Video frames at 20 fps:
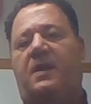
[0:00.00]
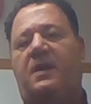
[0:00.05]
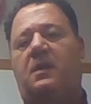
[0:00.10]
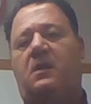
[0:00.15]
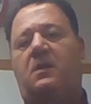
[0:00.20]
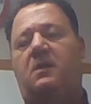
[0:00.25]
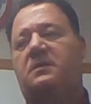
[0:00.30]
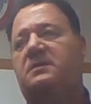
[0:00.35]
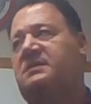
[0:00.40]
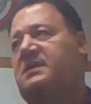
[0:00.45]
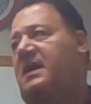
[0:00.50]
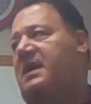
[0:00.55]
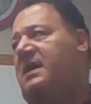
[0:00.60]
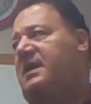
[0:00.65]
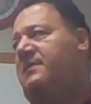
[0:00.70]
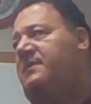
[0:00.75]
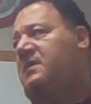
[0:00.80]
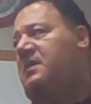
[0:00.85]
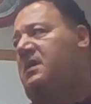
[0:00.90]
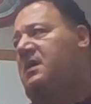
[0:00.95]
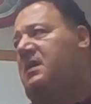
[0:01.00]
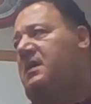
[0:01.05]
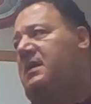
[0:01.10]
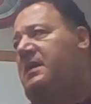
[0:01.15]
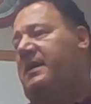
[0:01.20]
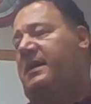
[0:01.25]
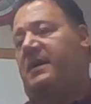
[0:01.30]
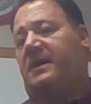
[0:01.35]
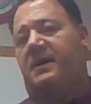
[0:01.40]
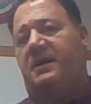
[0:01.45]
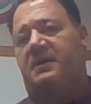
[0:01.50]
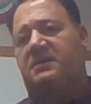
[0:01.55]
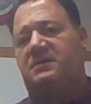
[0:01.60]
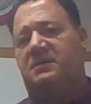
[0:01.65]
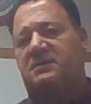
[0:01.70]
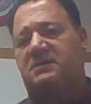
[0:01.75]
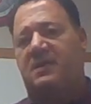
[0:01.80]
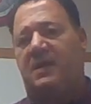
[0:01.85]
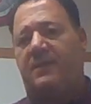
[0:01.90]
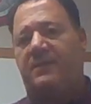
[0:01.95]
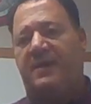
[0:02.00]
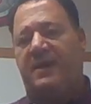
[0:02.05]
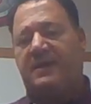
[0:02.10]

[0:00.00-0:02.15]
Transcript: quite a long time. Just got